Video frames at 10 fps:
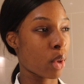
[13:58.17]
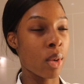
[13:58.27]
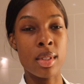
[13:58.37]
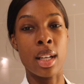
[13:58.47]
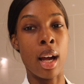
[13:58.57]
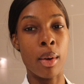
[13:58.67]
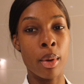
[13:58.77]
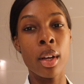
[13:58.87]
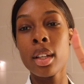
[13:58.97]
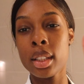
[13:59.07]
pulls it out.
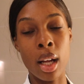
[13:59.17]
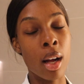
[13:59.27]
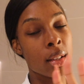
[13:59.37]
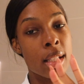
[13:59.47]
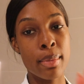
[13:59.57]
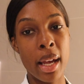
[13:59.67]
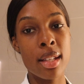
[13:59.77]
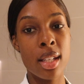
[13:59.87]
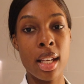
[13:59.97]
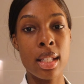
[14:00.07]
Y'all, this
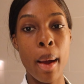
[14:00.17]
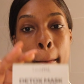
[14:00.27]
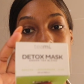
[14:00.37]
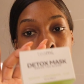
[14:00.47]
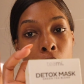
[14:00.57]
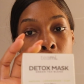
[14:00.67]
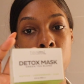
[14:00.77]
mask is bomb.